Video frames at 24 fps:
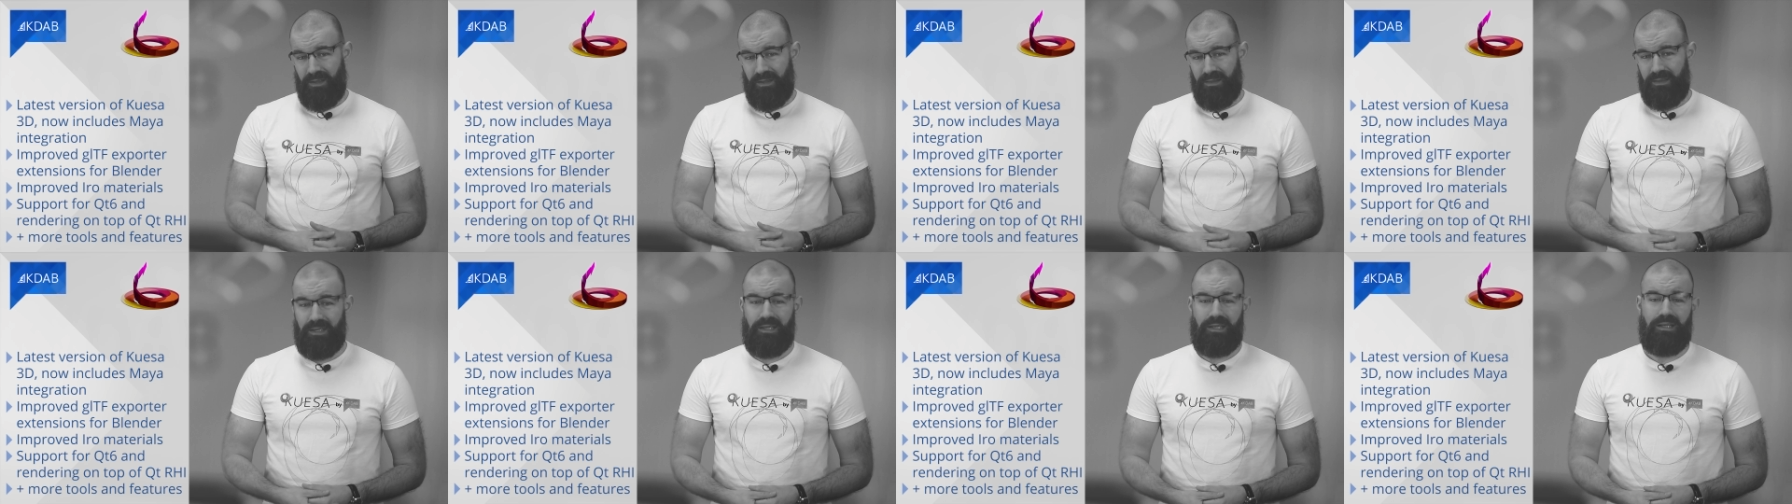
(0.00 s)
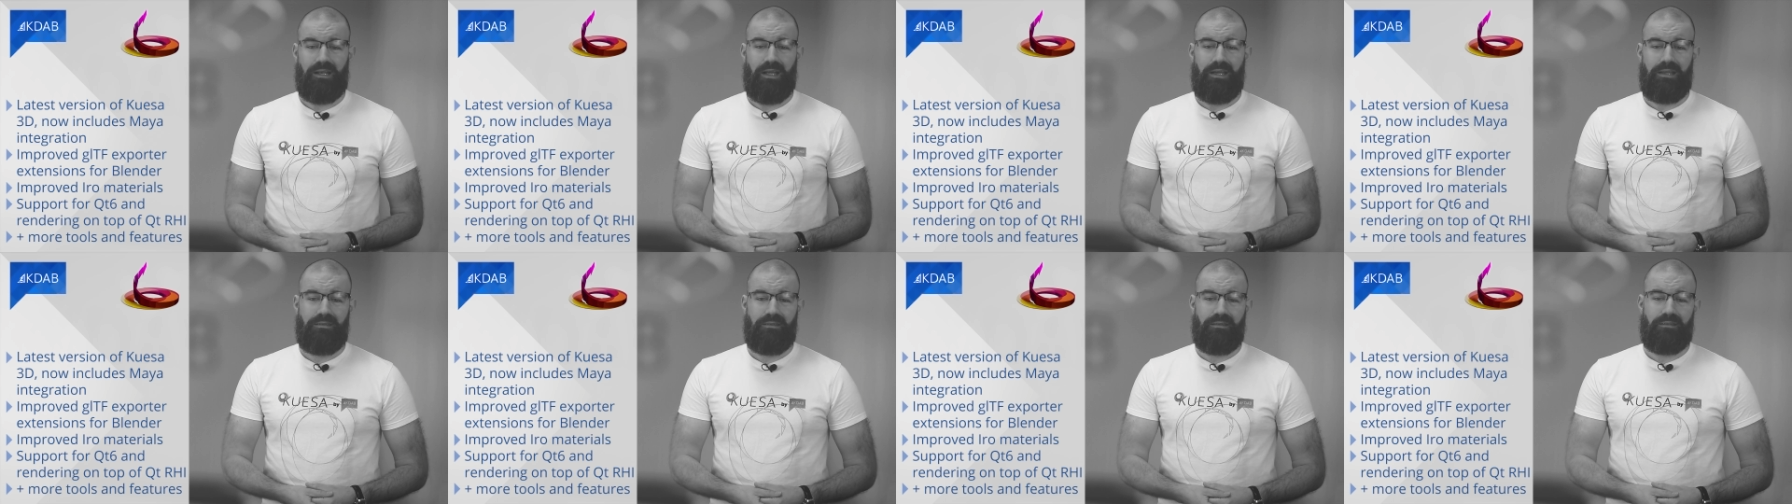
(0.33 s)
The
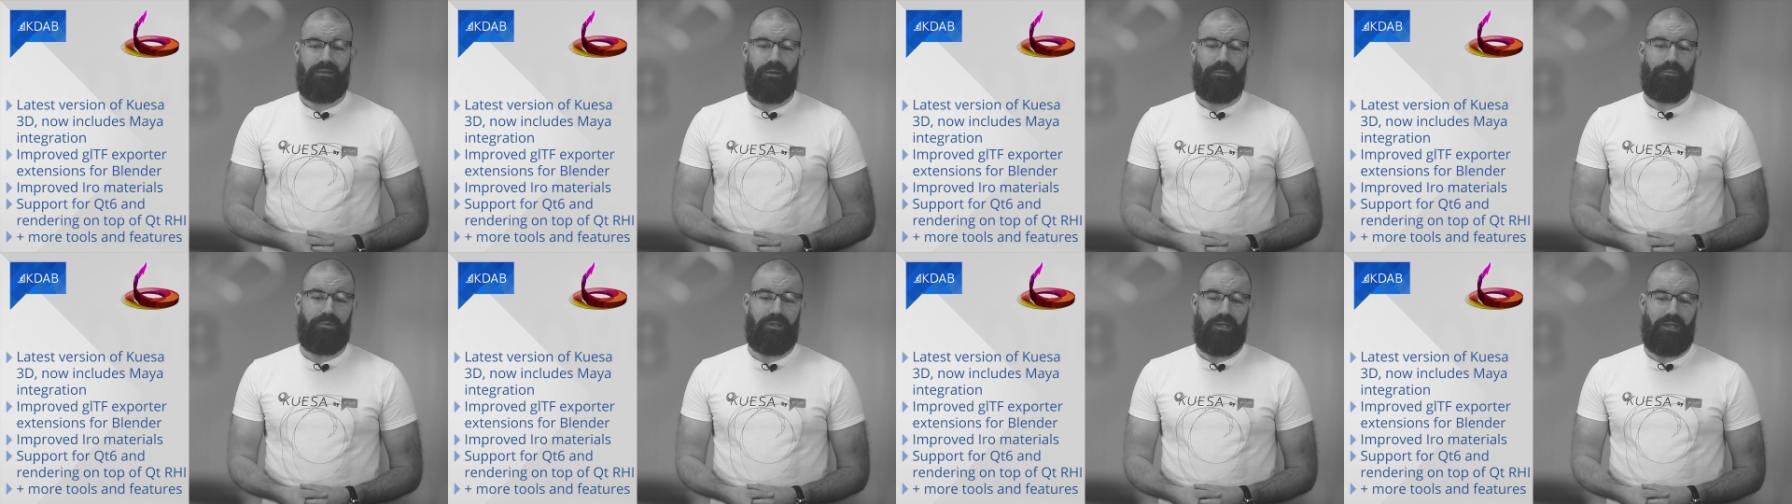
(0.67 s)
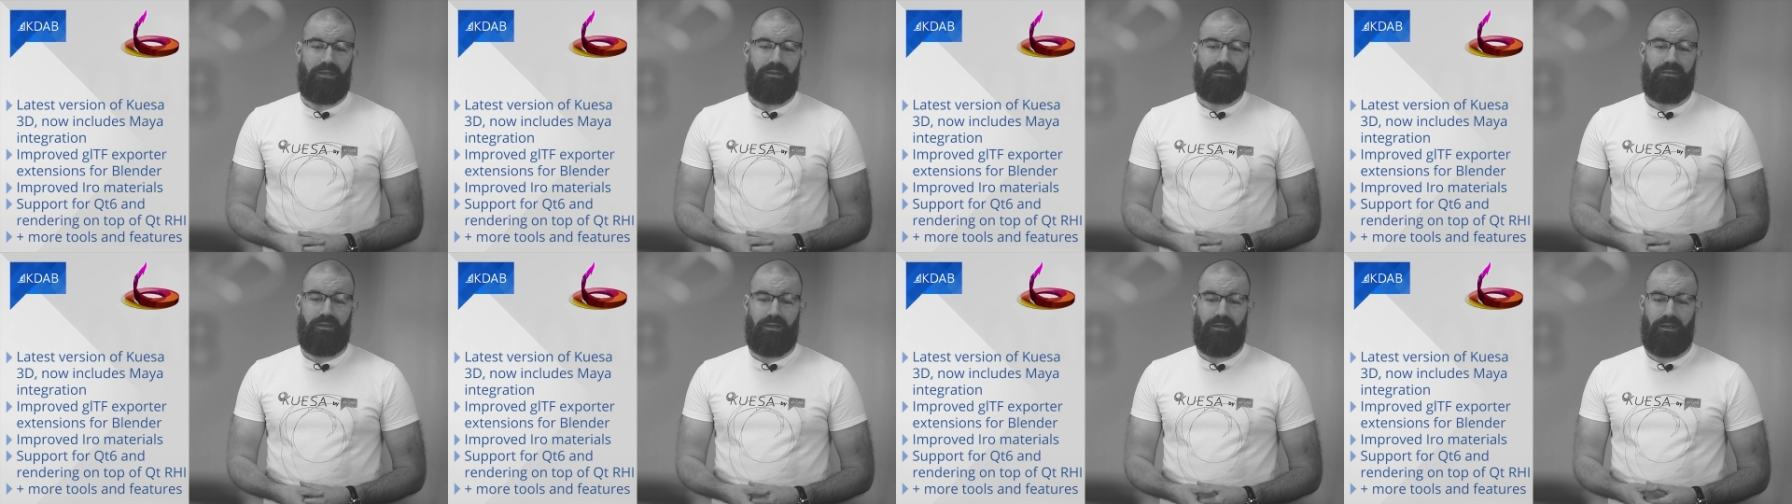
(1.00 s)
latest
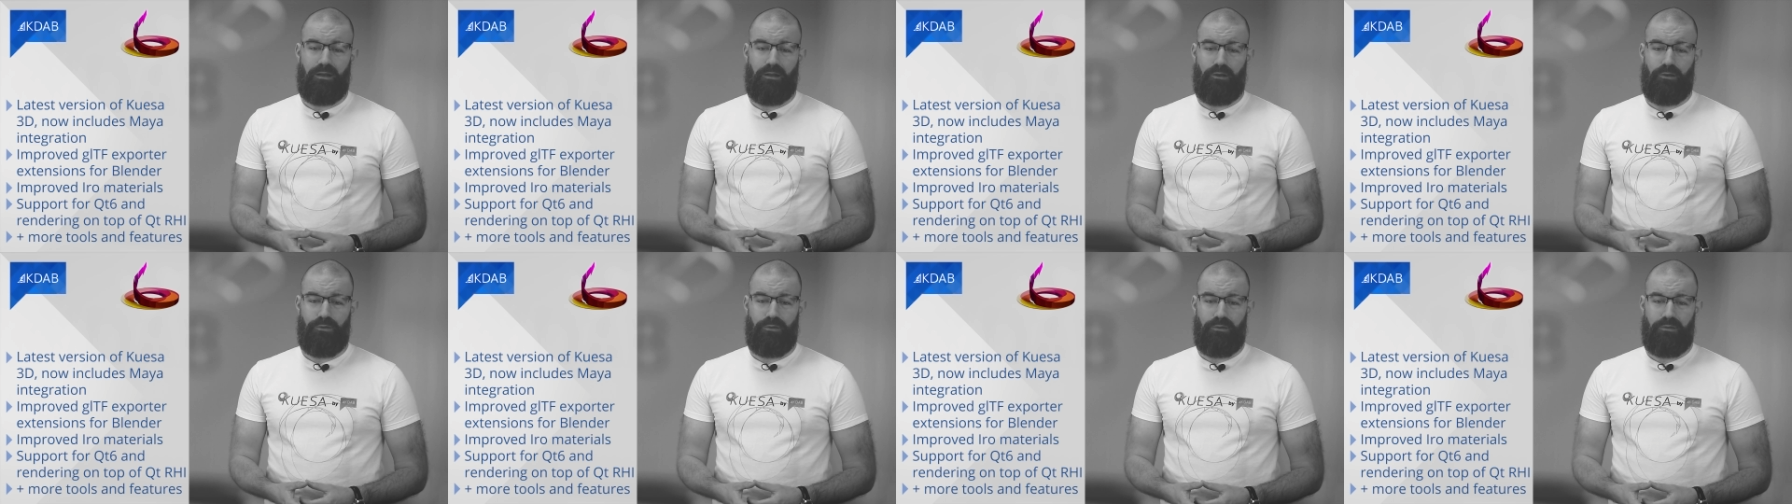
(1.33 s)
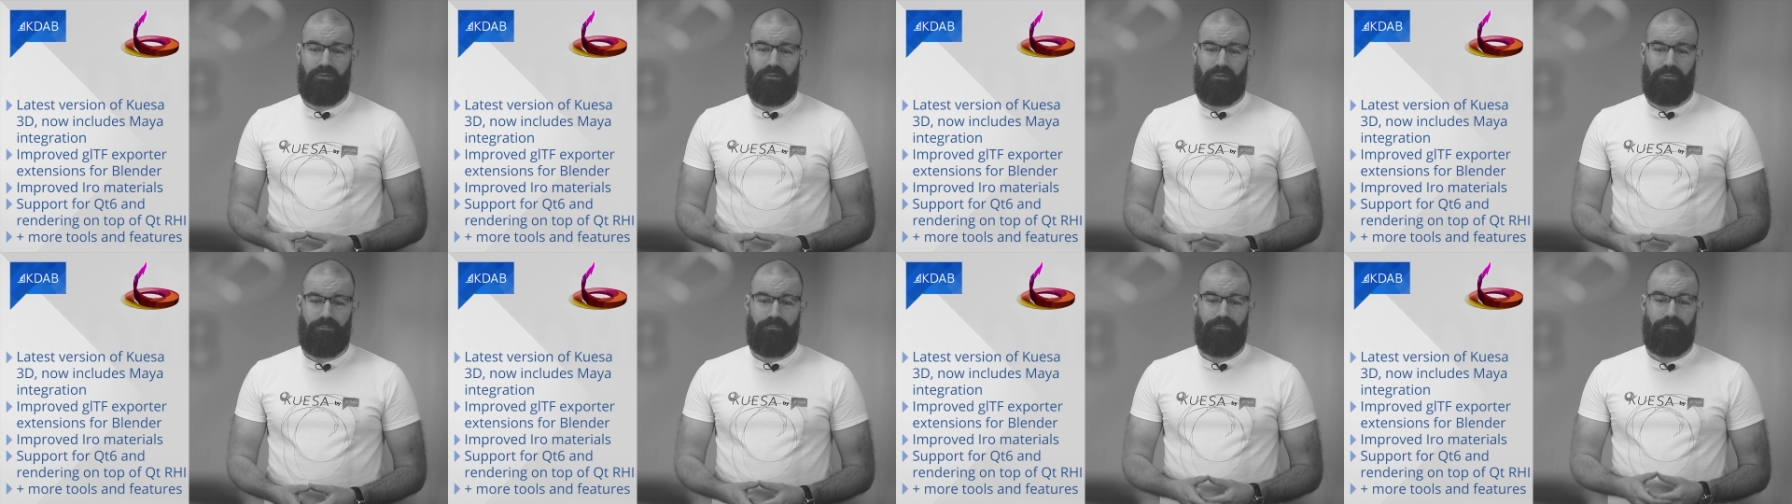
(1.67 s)
update
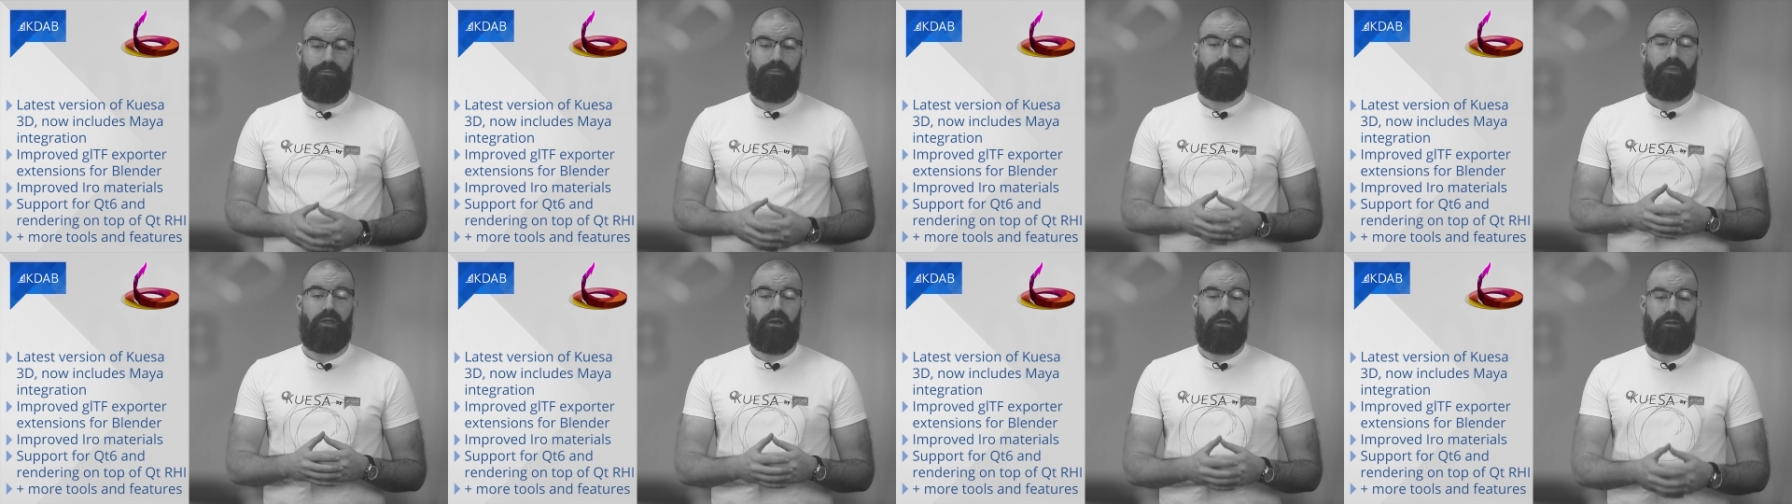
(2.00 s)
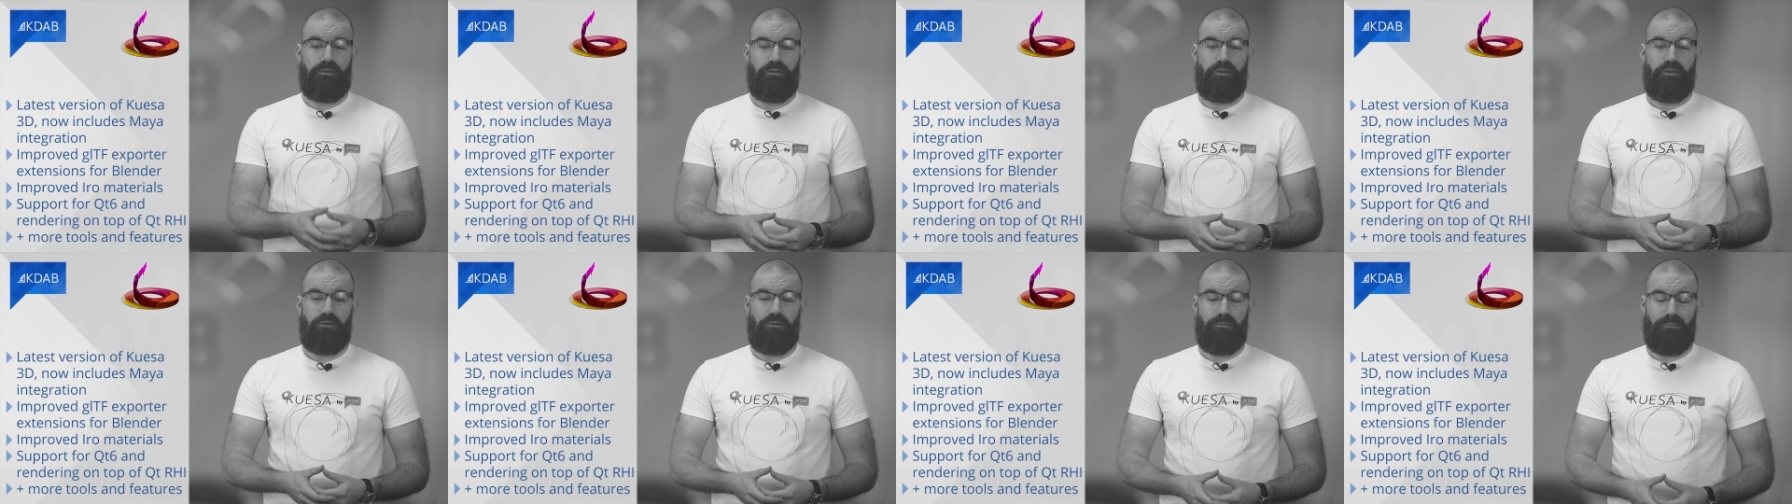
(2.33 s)
includes a
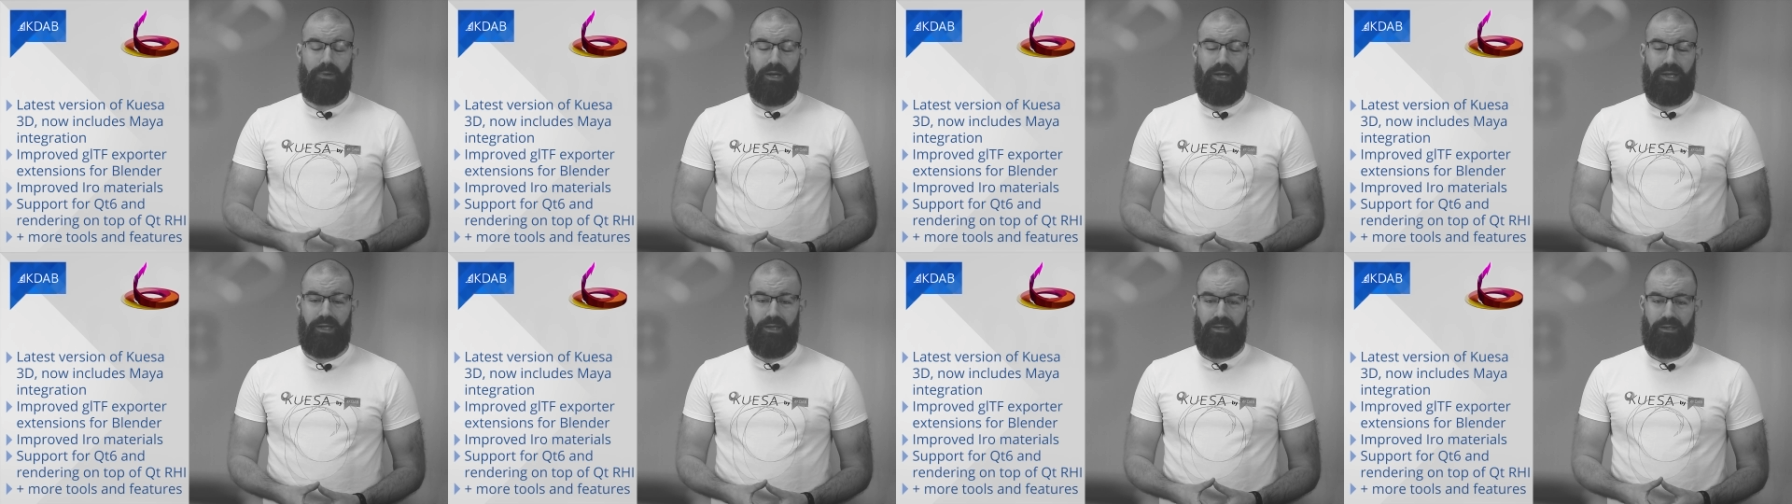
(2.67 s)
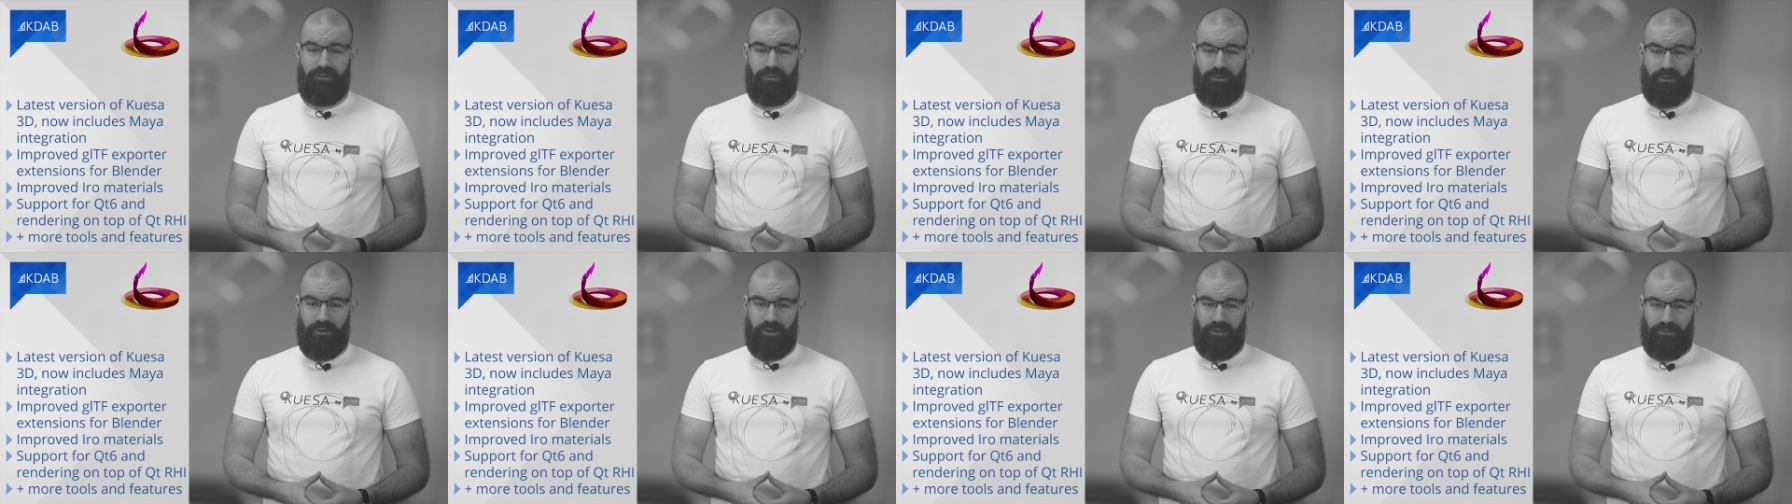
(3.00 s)
new Maya
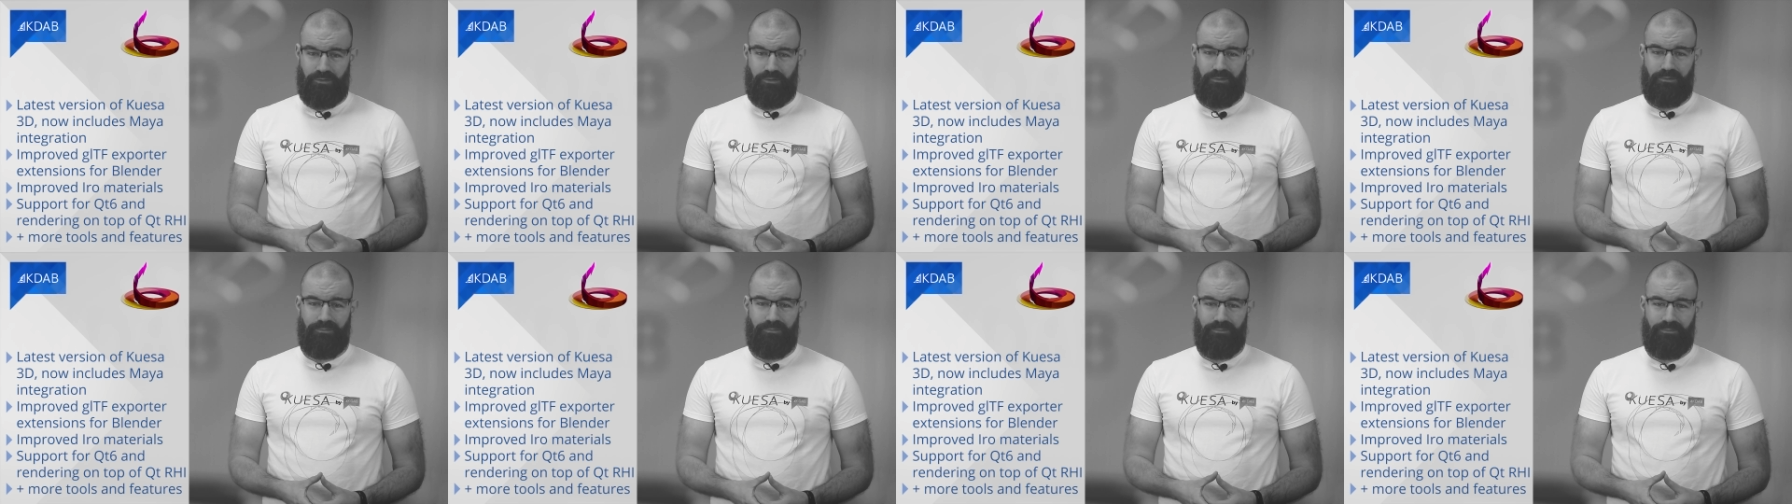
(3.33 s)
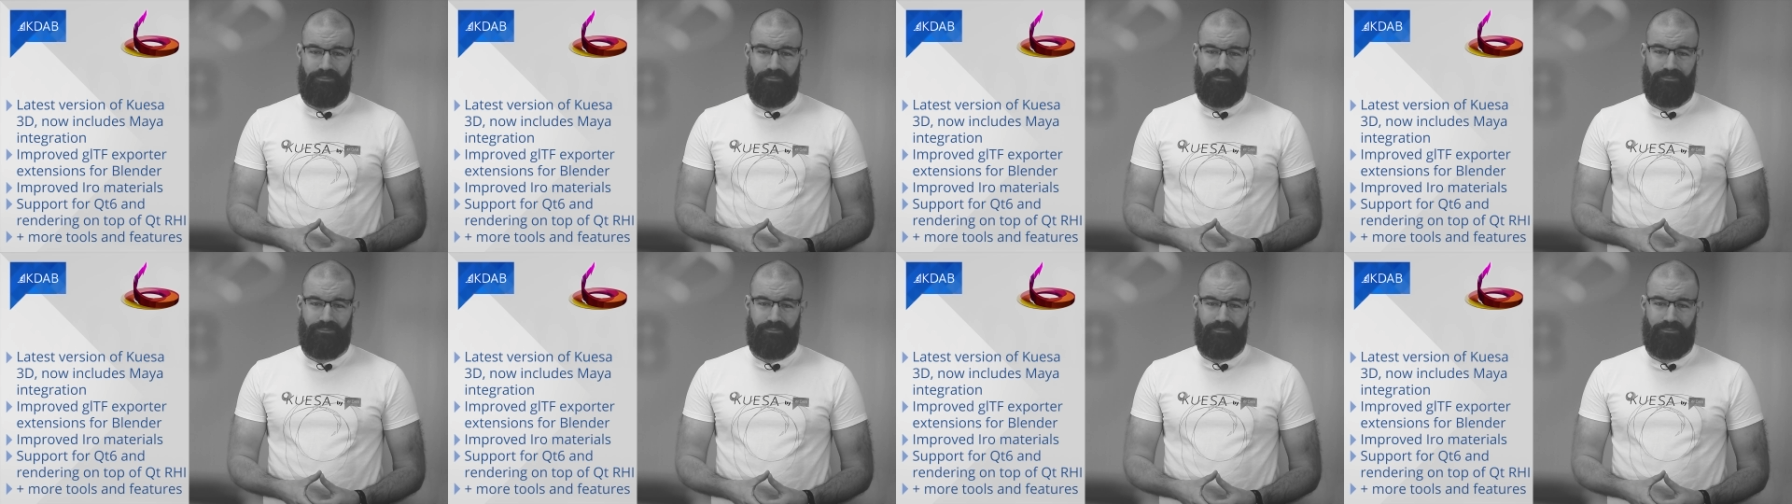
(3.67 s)
integration,